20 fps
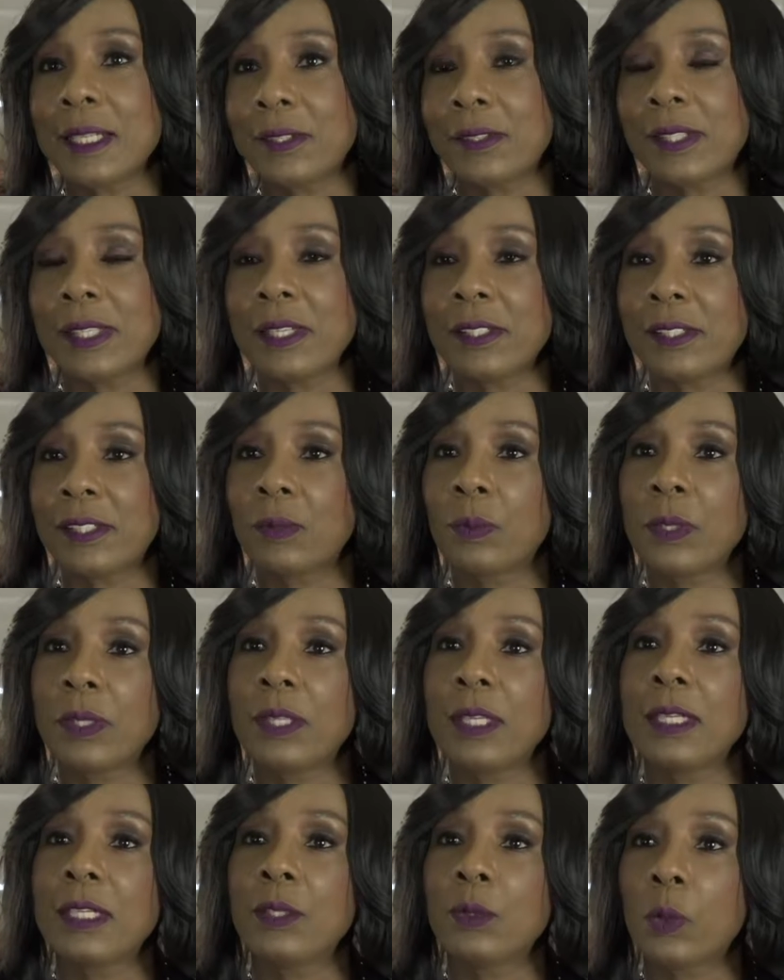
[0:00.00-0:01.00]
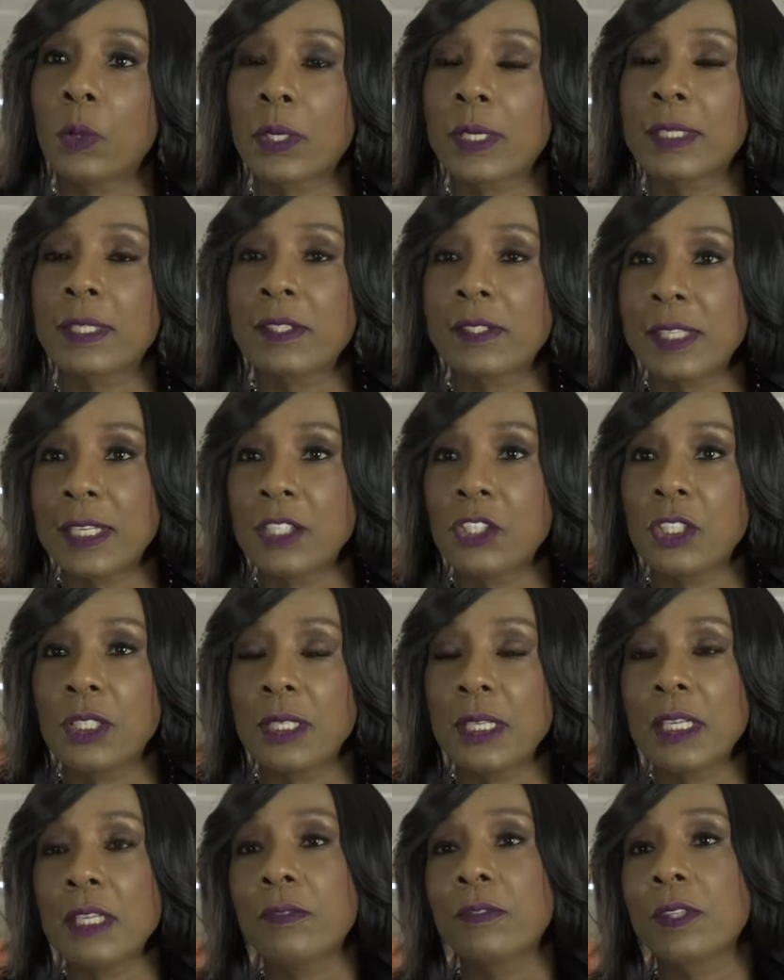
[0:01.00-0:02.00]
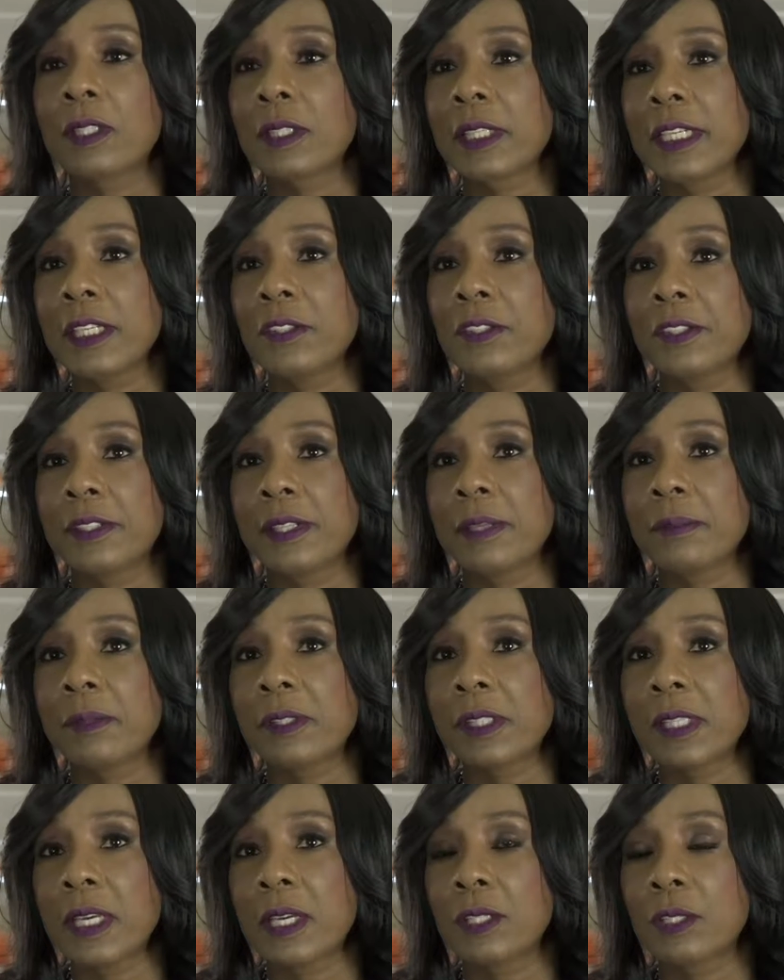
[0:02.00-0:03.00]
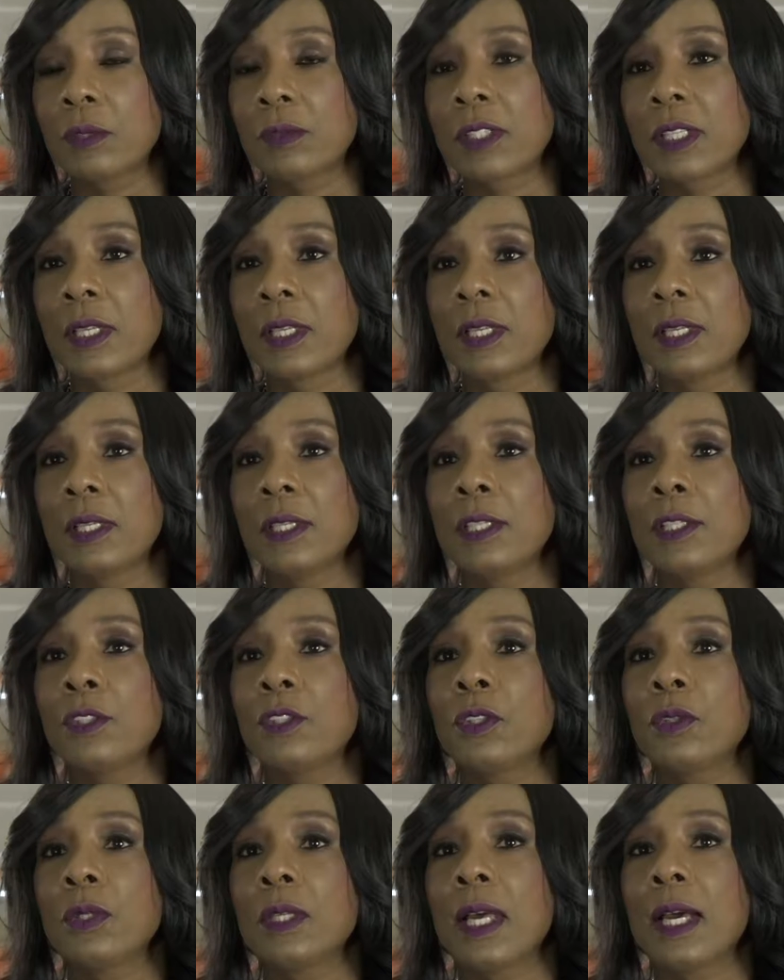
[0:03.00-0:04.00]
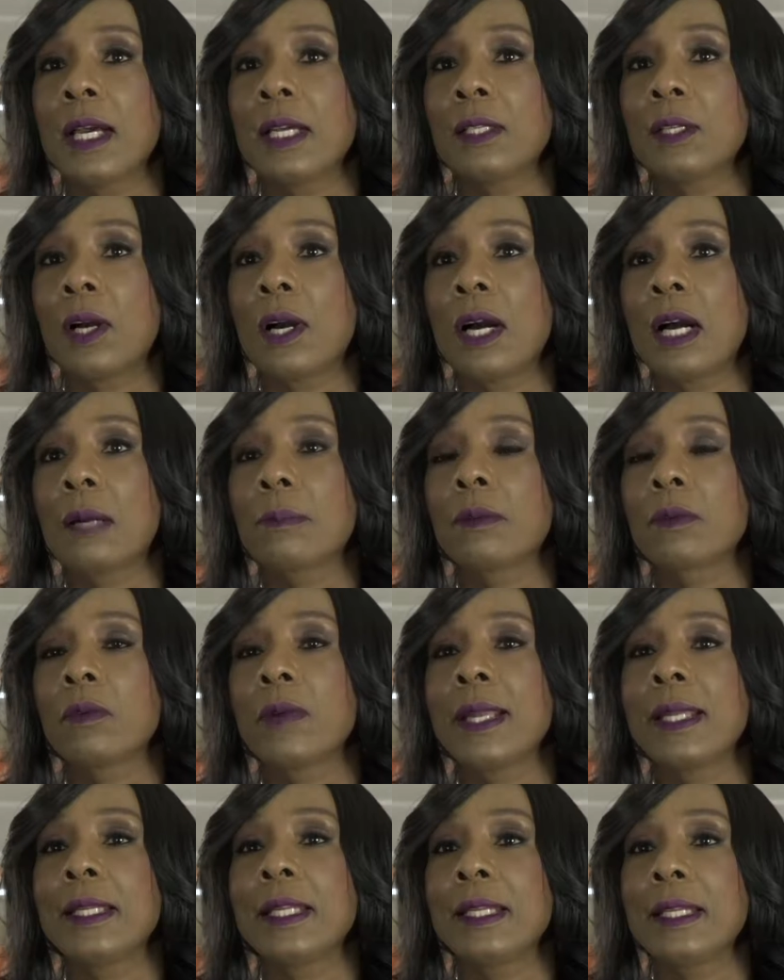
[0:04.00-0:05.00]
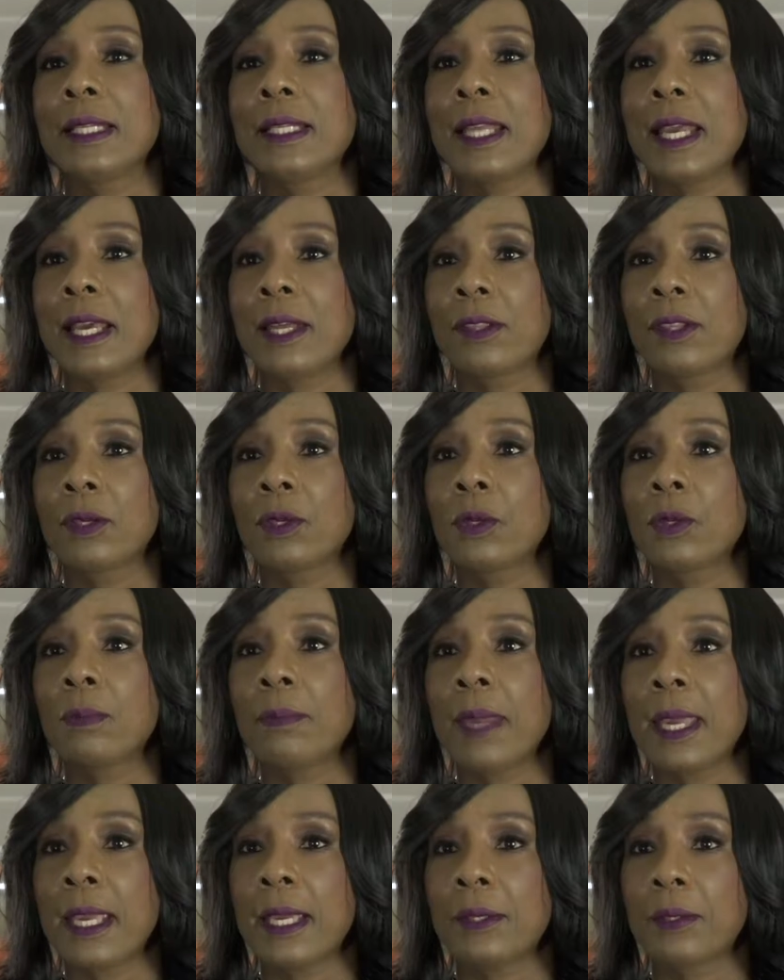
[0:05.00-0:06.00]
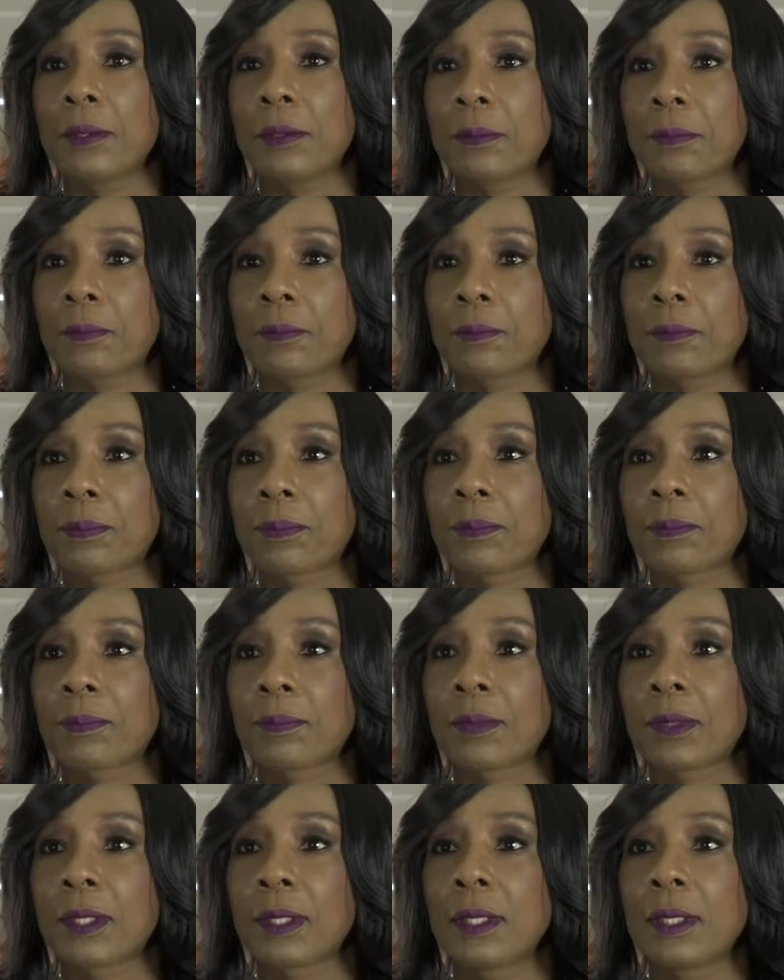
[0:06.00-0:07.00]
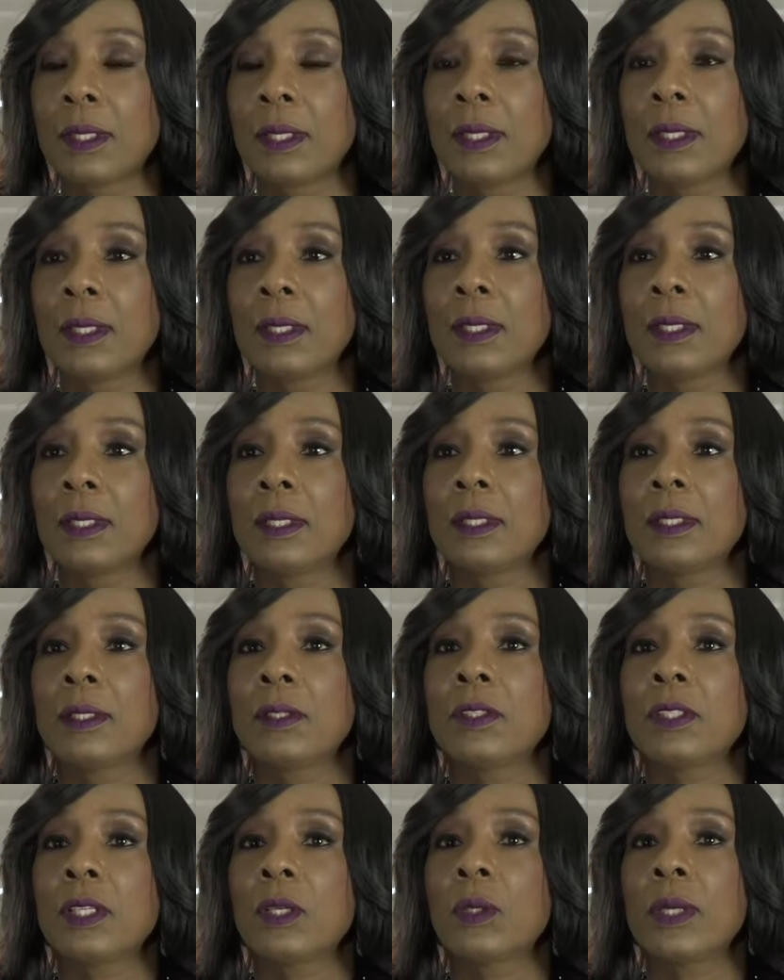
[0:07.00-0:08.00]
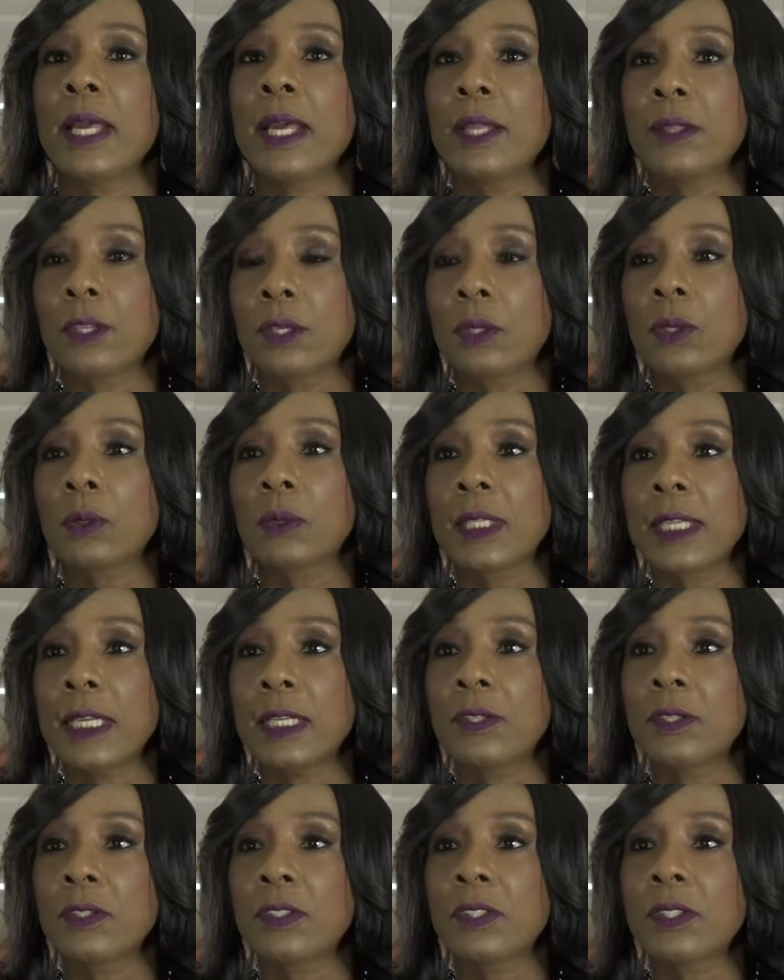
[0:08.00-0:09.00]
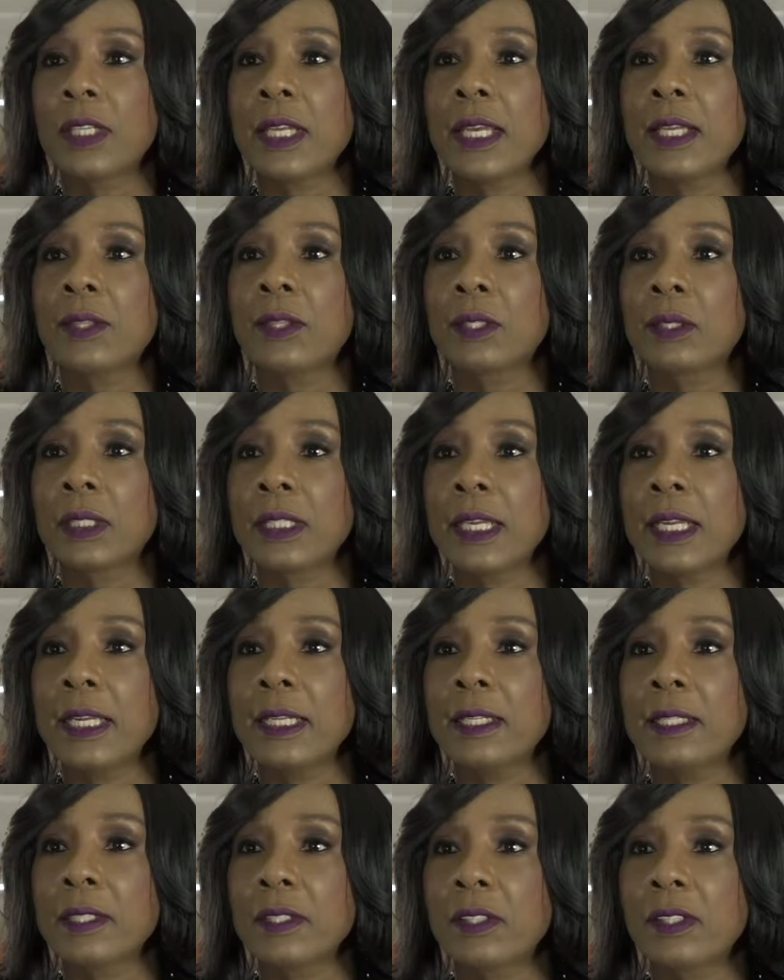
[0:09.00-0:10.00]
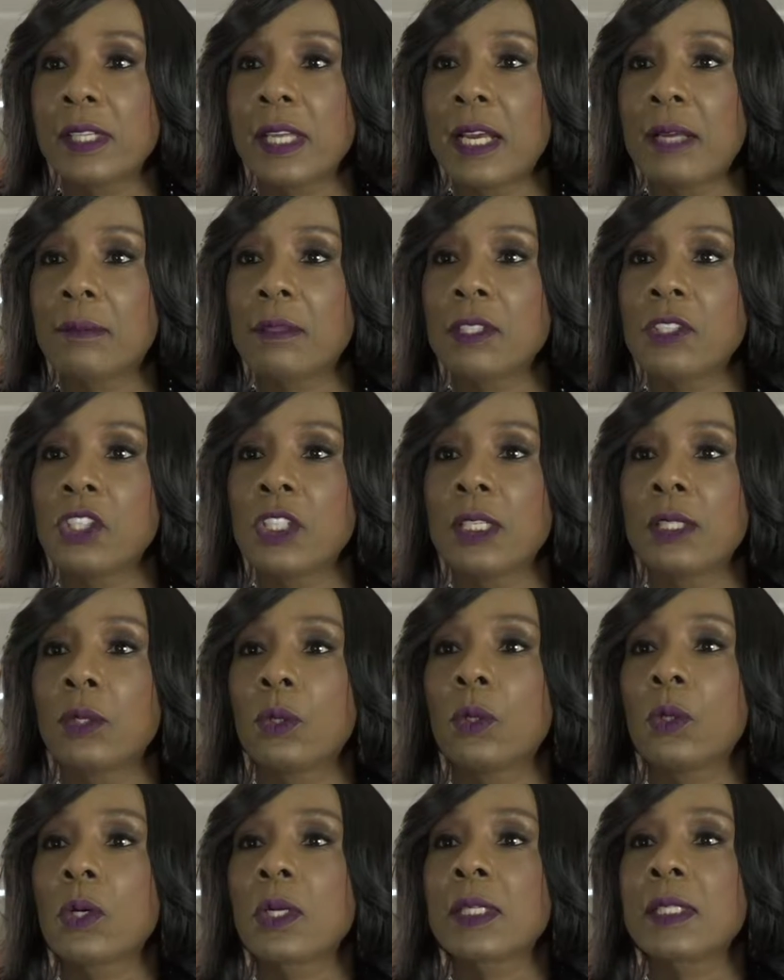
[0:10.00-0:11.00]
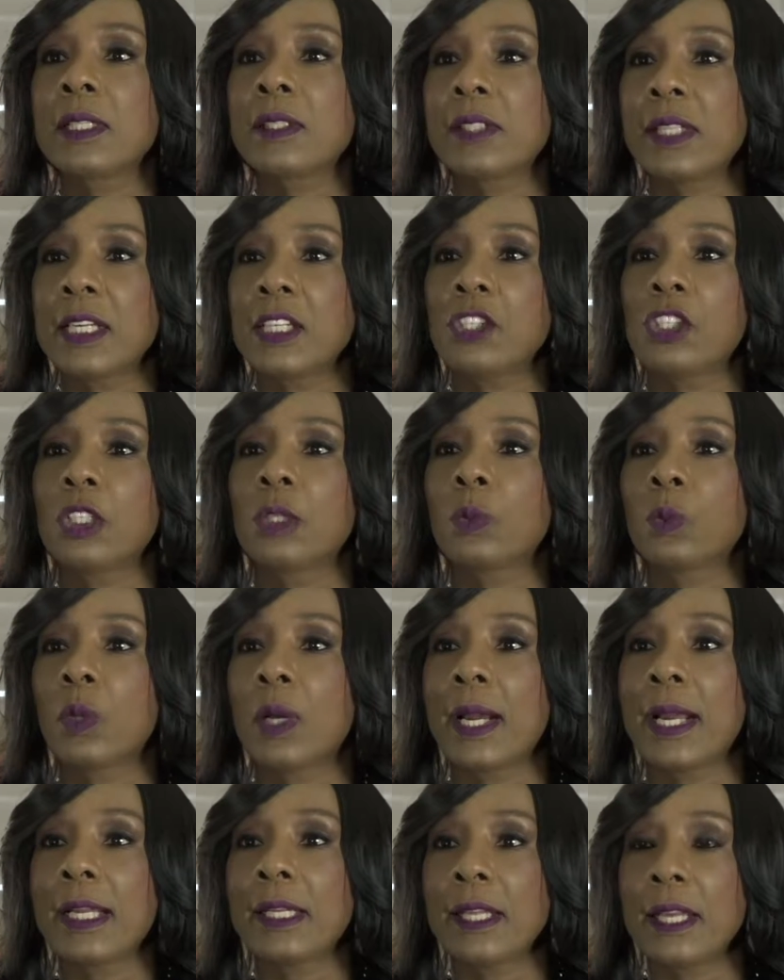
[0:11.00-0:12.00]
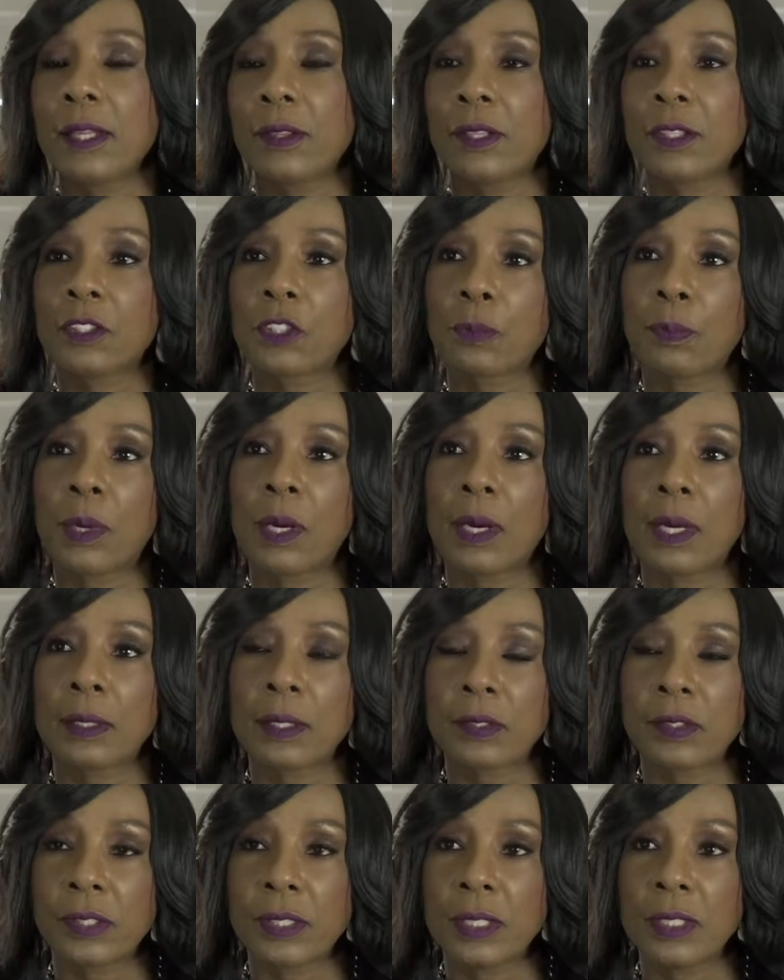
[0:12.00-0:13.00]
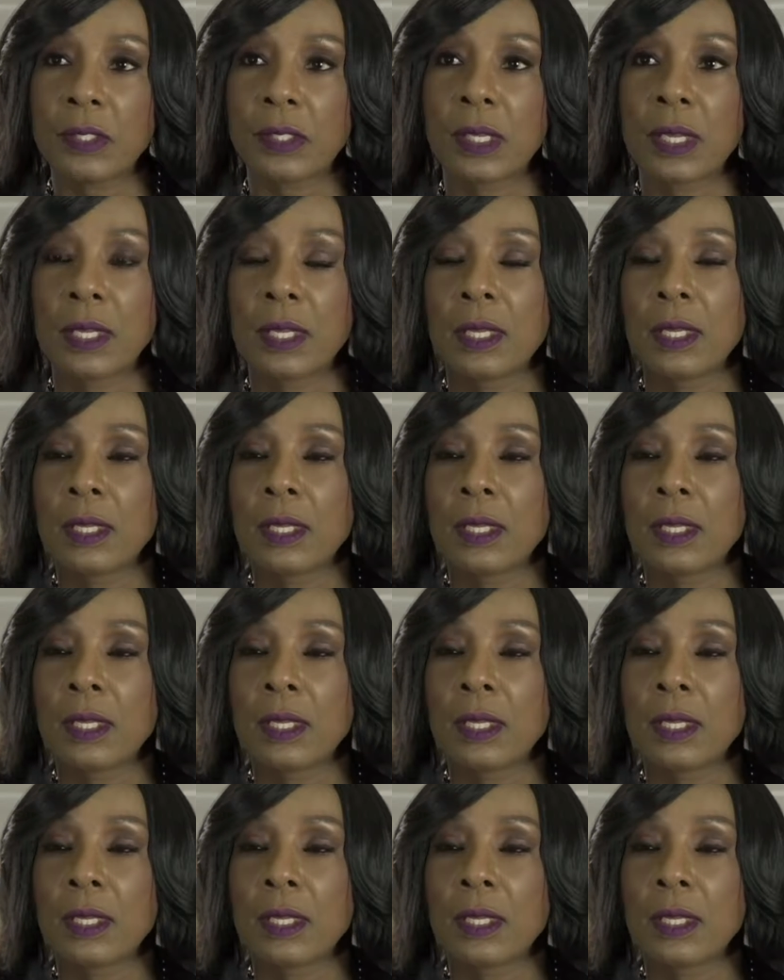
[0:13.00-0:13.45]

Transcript: exist within an organization if the leaders themselves do not operate in an ethical manner. So ethical leaders take the lead in establishing organization-wide ethics policies.